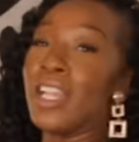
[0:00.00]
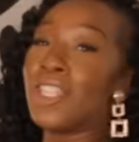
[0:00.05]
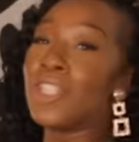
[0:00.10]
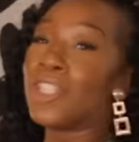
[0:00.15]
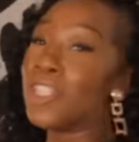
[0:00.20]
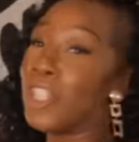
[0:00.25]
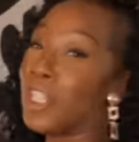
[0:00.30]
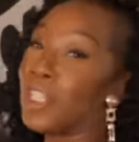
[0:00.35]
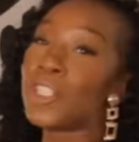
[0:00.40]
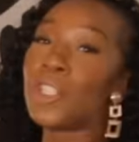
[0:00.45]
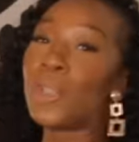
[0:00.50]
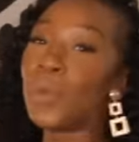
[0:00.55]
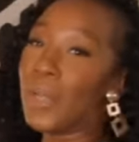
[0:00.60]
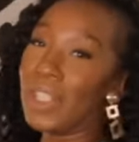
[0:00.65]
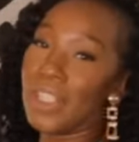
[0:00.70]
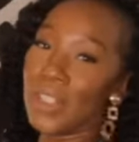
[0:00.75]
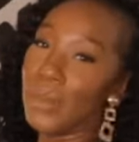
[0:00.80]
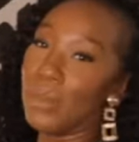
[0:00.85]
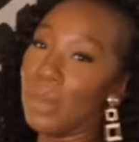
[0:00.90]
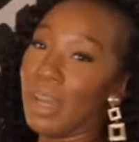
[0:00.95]
she's
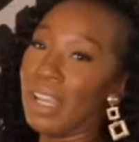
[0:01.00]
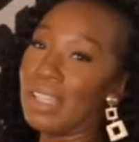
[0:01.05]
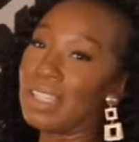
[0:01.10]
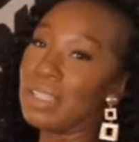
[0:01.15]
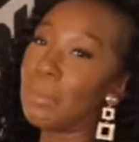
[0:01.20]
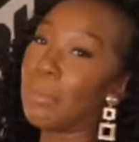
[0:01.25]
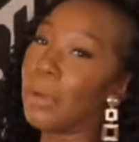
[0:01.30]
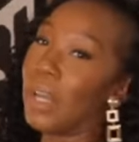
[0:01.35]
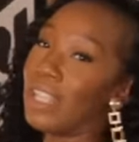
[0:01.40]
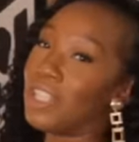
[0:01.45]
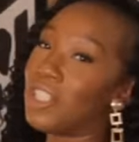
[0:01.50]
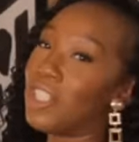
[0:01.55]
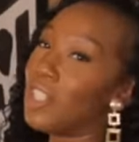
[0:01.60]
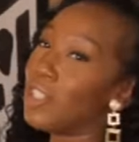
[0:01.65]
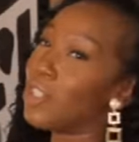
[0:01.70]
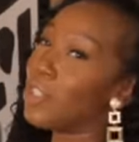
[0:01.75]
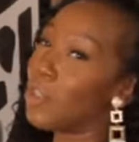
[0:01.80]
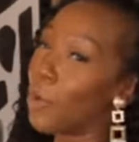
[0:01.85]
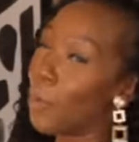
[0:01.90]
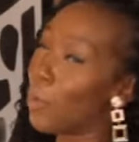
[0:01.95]
doing too much, but
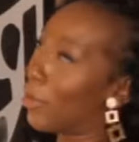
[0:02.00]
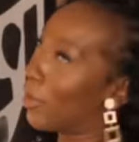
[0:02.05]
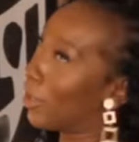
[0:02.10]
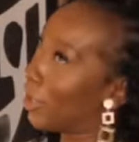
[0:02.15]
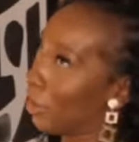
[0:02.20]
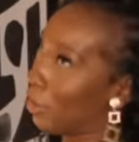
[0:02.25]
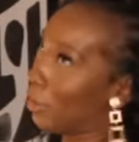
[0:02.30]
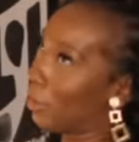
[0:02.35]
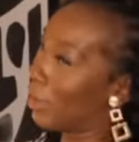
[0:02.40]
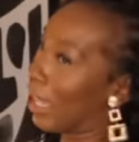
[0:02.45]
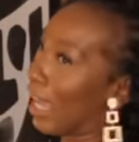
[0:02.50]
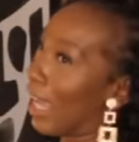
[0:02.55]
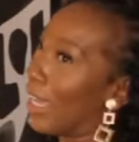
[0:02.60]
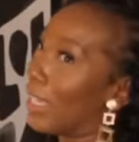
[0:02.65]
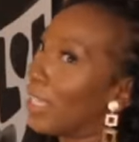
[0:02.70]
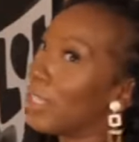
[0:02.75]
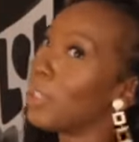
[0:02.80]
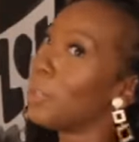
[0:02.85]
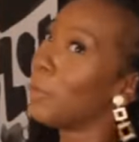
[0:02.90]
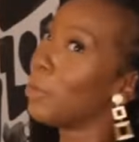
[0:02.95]
she's super cute.
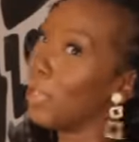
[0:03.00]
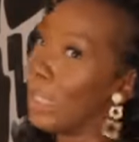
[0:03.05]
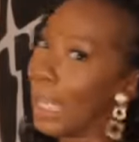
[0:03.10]
Like, you